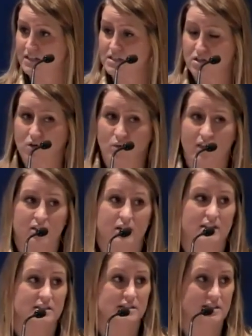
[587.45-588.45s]
So whether
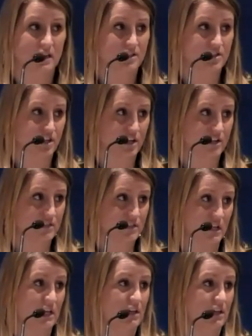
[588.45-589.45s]
it's the Secretary of
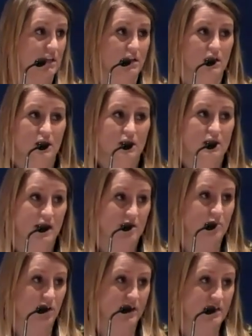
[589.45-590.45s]
State, Ned
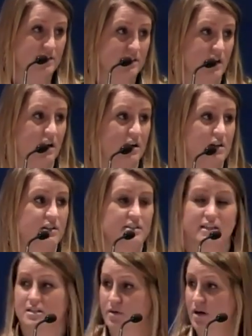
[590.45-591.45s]
Price, our
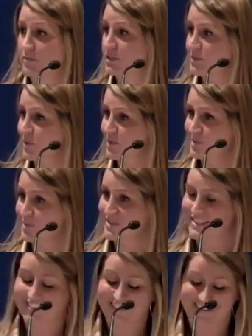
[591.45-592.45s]
State Department
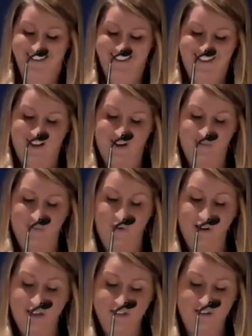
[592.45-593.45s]
spokesperson,
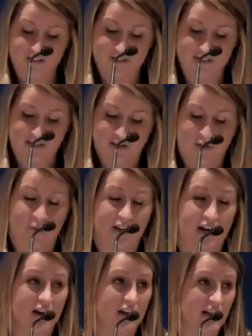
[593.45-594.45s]
or others, we
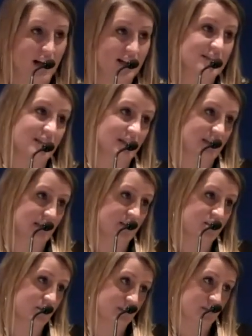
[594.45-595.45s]
are constantly
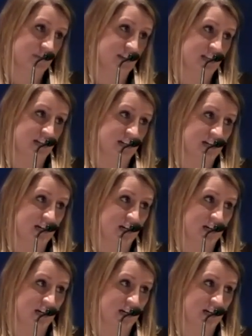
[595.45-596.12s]
engaging with the media.